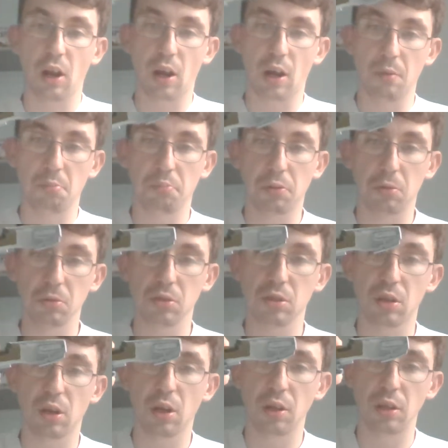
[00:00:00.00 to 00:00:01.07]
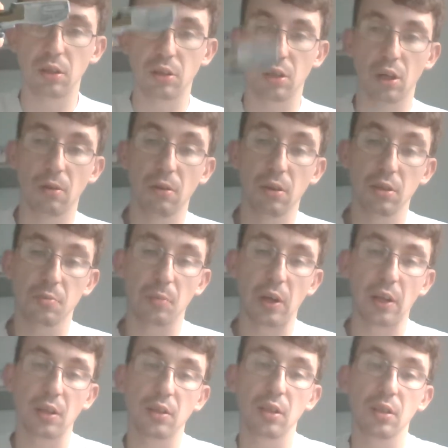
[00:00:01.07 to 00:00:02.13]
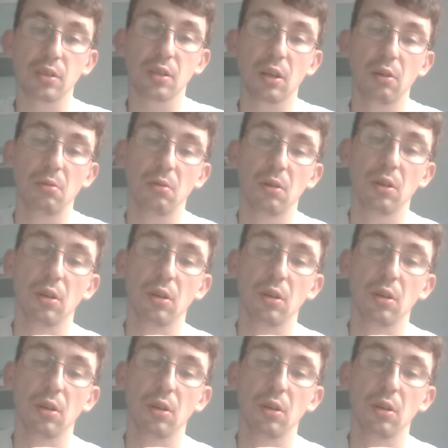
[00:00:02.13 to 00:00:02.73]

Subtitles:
and port side interiors painted. So